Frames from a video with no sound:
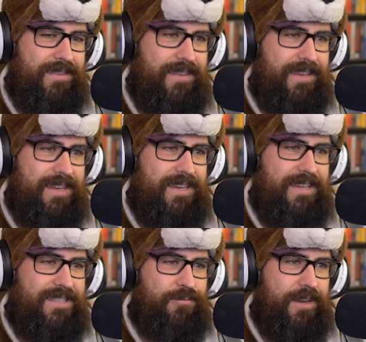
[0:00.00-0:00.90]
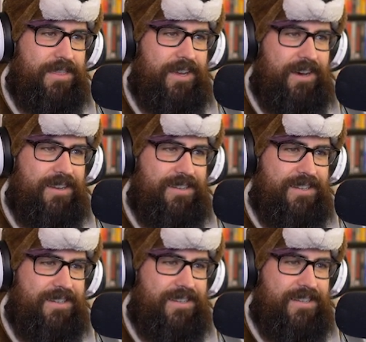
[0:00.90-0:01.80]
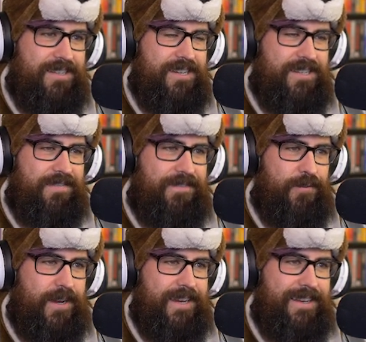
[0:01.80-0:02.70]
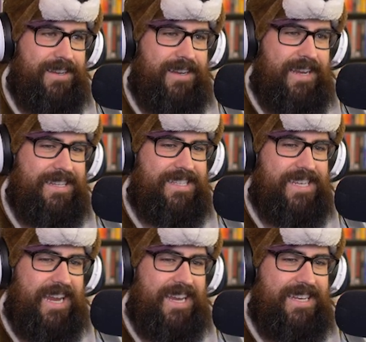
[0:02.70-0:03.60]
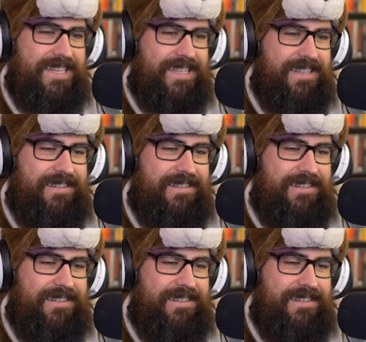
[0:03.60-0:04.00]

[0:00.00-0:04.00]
That's what I thought. She's freaking insane